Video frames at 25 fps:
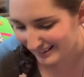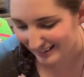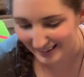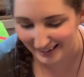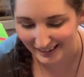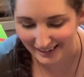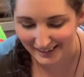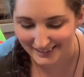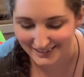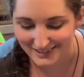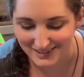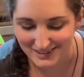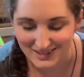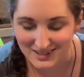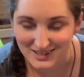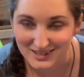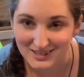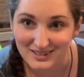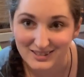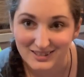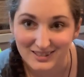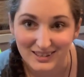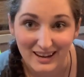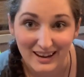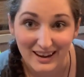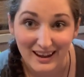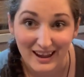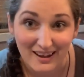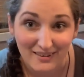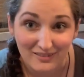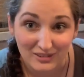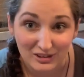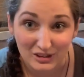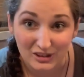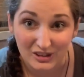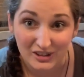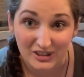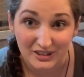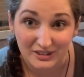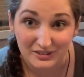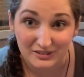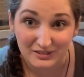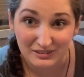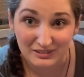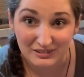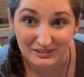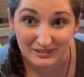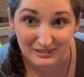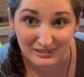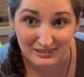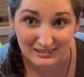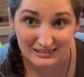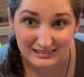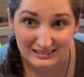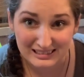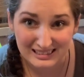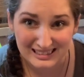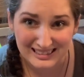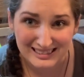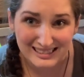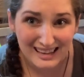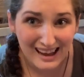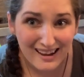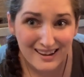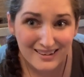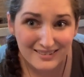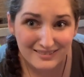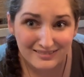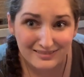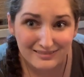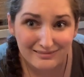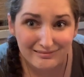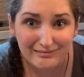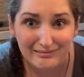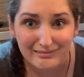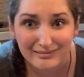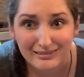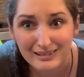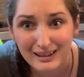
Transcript: I just I have a lot of stuff